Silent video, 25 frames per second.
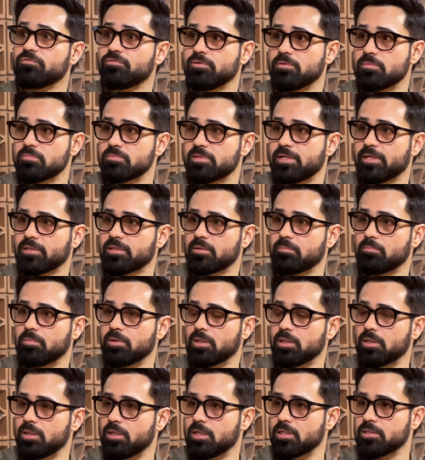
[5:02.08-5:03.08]
films, like the
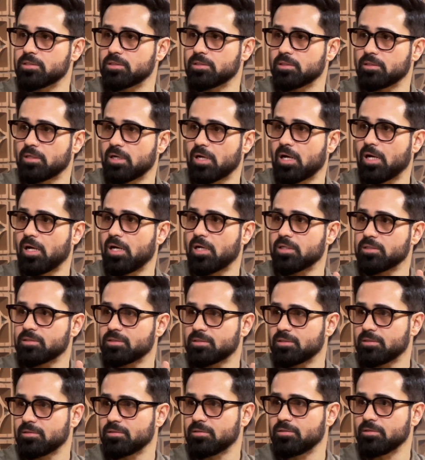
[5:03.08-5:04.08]
Murders and the Raz
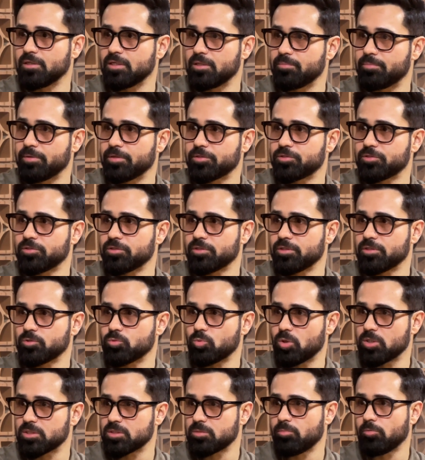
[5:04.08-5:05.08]
and the Dirty Pictures,
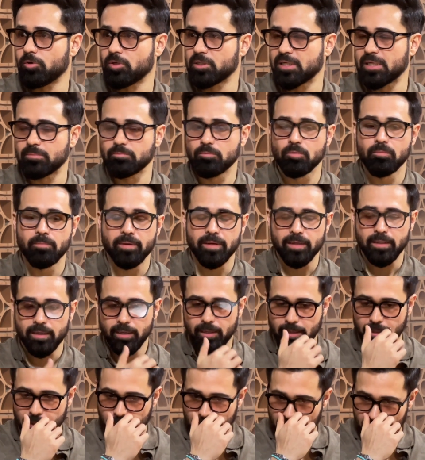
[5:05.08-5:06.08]
Once Upon a Time Mumbai,
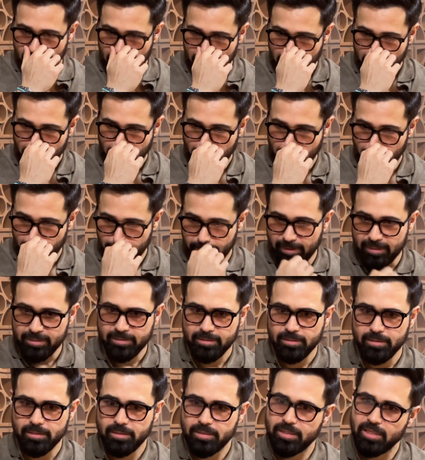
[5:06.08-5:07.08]

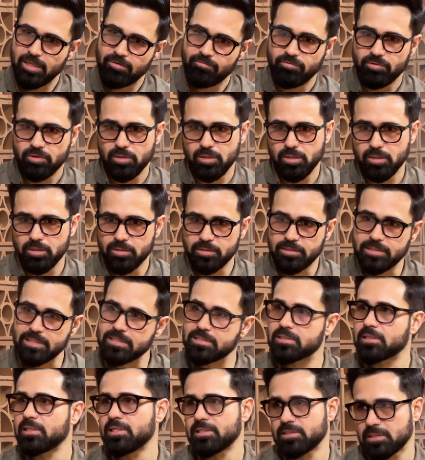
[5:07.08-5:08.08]
but they were
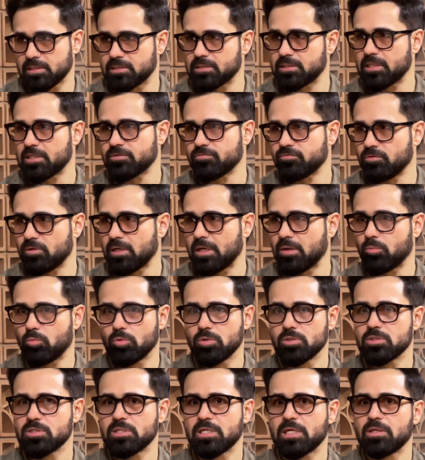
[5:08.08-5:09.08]
decently successful. I
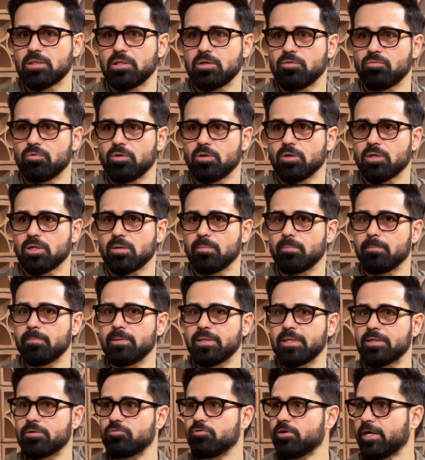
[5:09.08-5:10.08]
wouldn't say they were
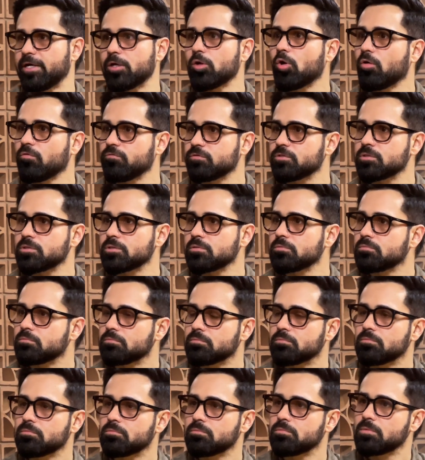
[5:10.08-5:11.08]
complete write-offs.
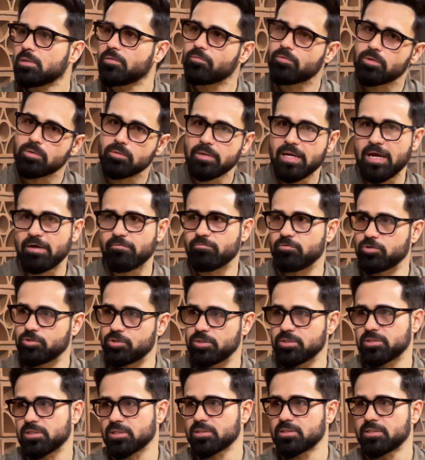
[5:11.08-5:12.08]
They were
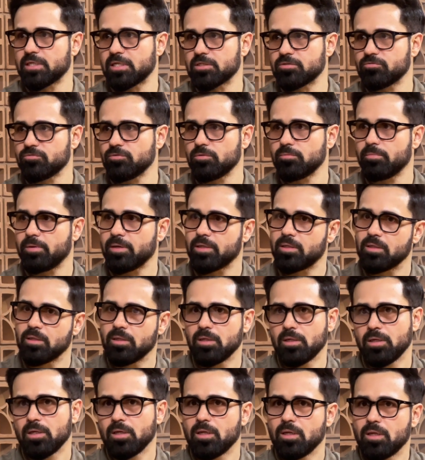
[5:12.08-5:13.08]
averagely successful, but
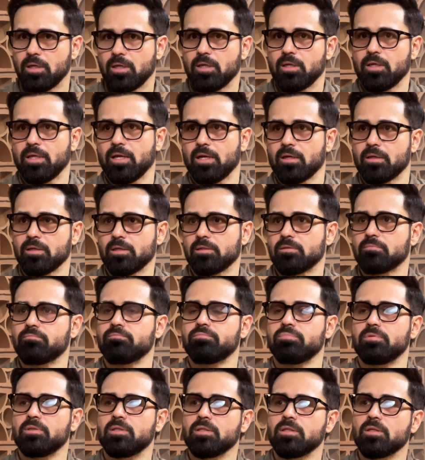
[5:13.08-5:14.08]
yeah, a
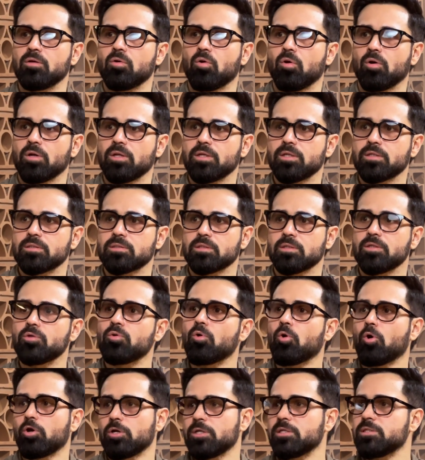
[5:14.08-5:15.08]
new
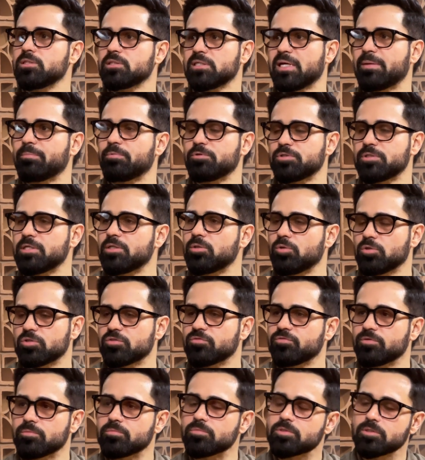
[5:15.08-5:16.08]
audience came to see those
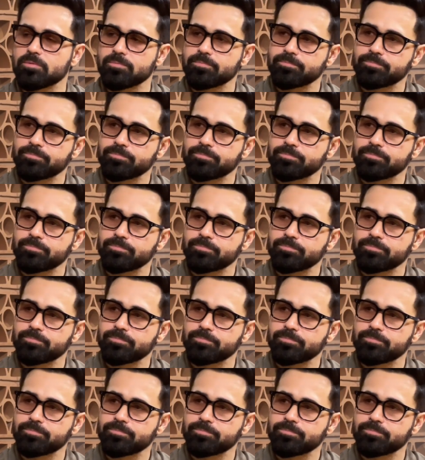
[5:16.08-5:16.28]
films.